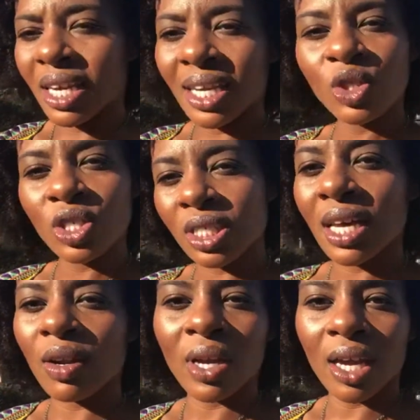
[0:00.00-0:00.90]
it's just
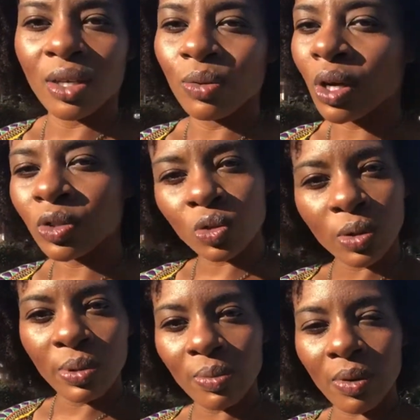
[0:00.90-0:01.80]
not okay you don't
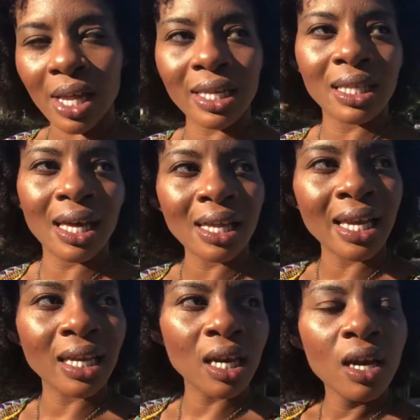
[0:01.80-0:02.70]
treat people like that
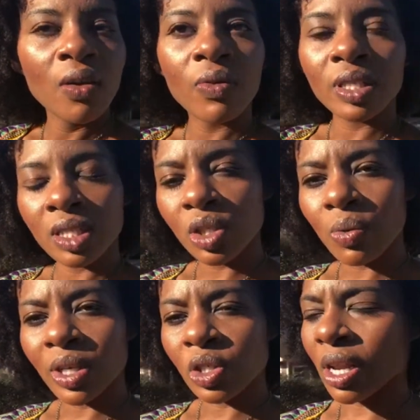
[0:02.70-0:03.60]
like for the
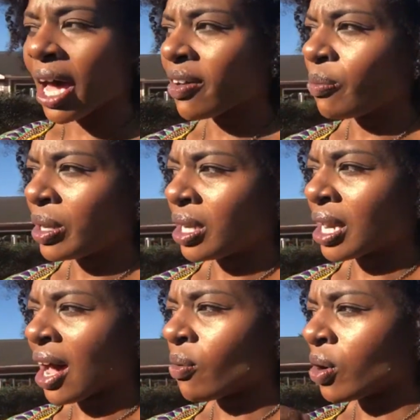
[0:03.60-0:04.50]
situation i've been
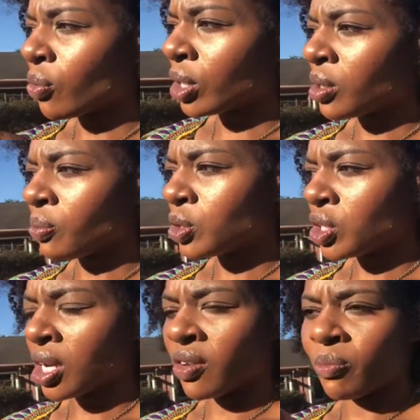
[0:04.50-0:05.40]
in i would have really
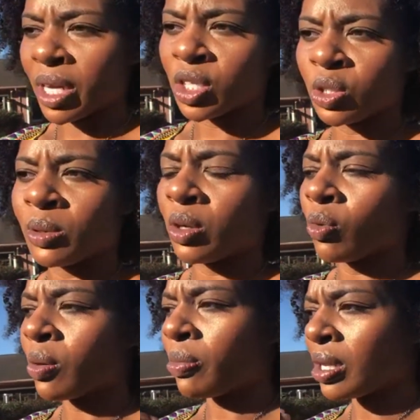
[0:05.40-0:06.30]
appreciated if management
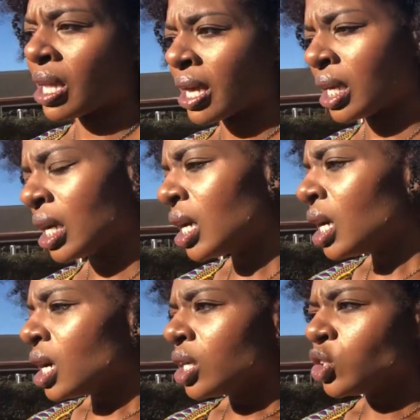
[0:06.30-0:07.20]
would have been like
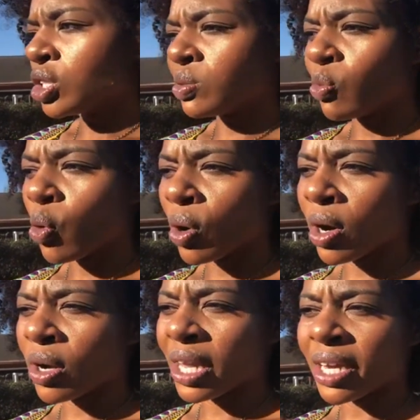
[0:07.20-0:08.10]
just
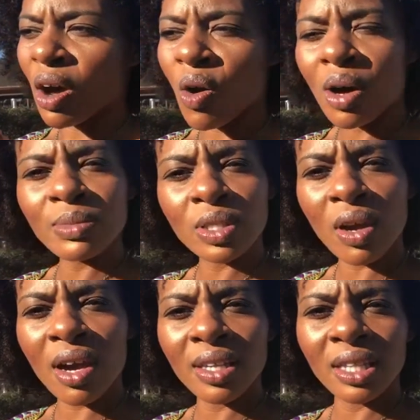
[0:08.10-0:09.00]
more like oh i'm
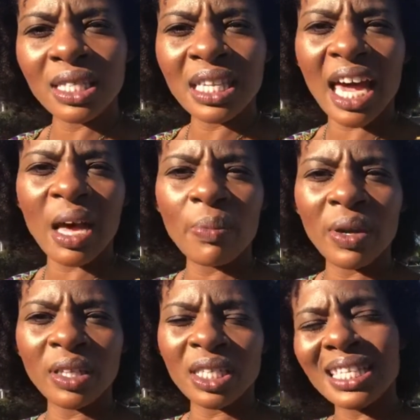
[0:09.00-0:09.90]
sorry that this
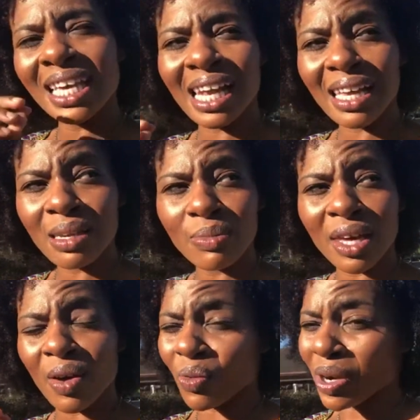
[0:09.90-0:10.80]
happened because they claimed
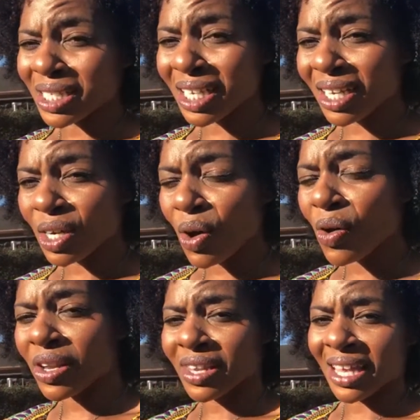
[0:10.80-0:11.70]
that a resident
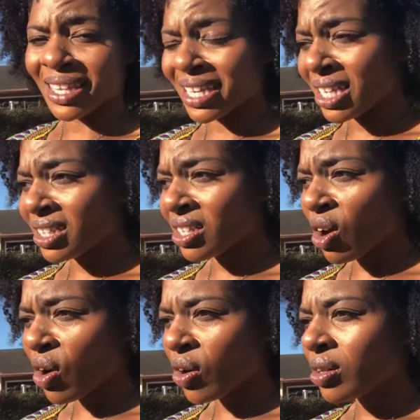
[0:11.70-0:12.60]
called and that they didn't
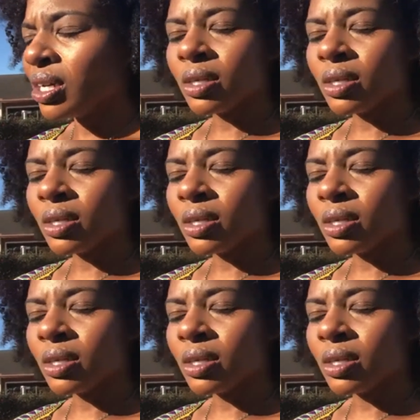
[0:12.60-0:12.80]
call